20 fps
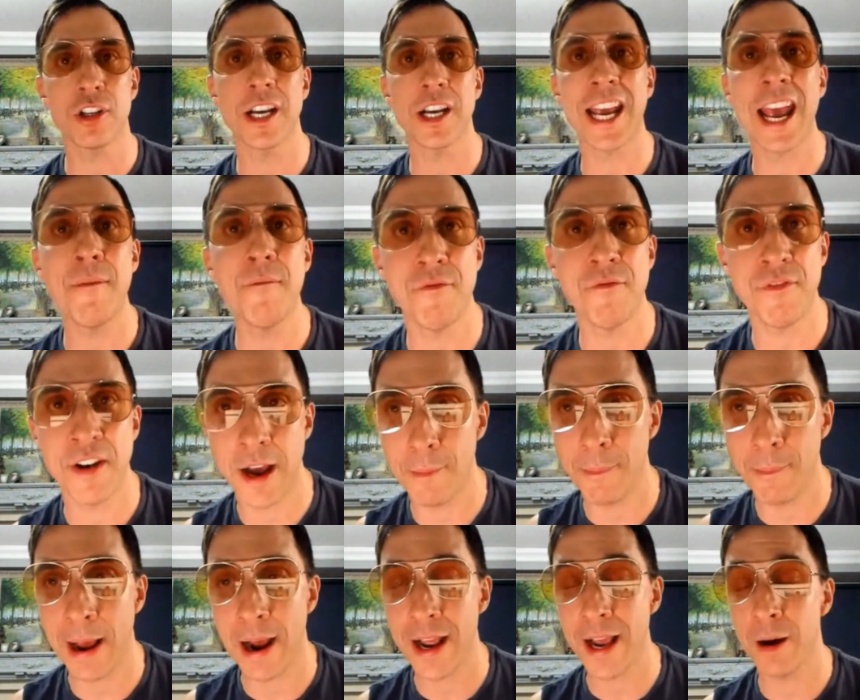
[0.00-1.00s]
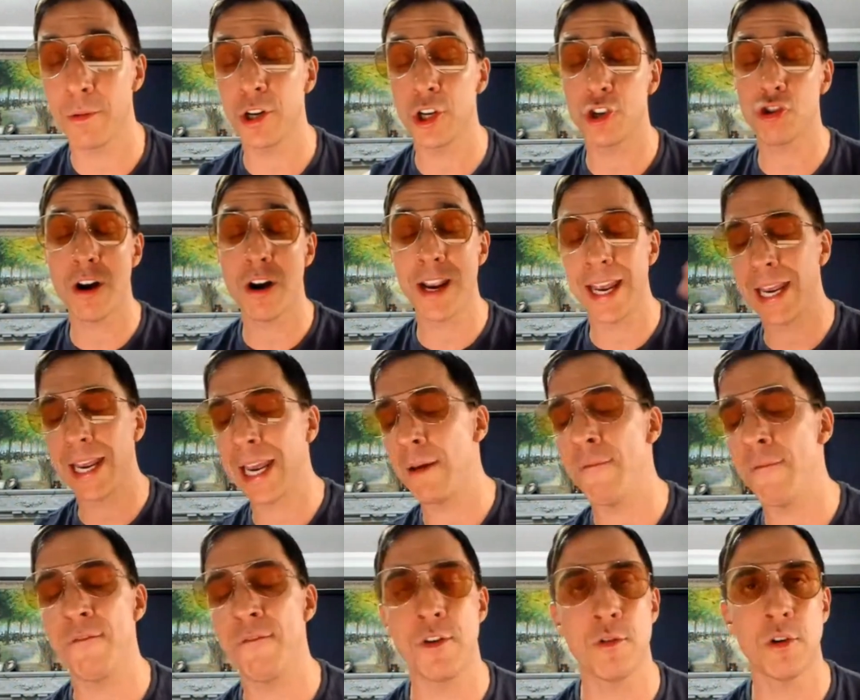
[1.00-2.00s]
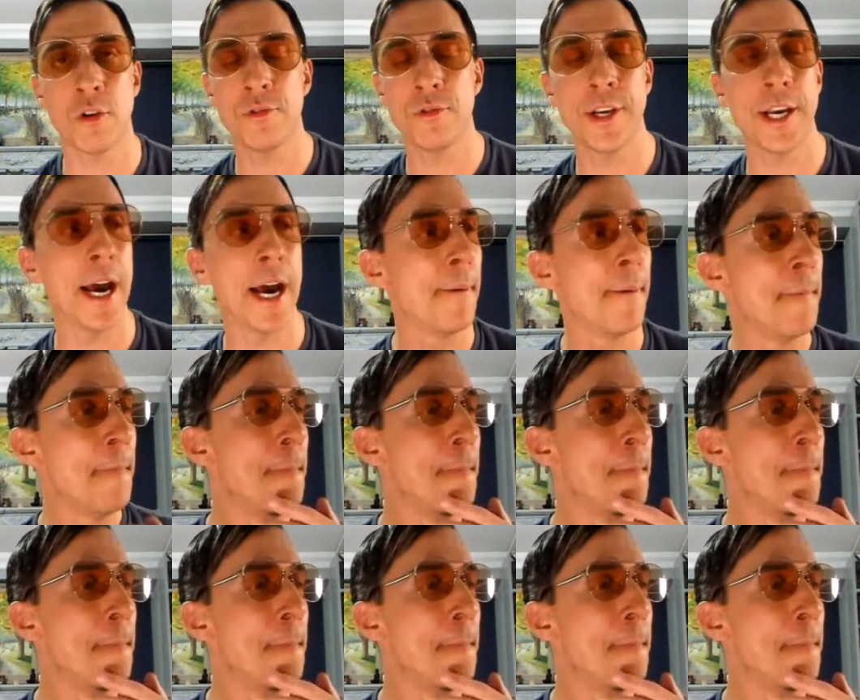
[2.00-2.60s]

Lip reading: Kempner, about it. I'm going to try and get Kempner on here.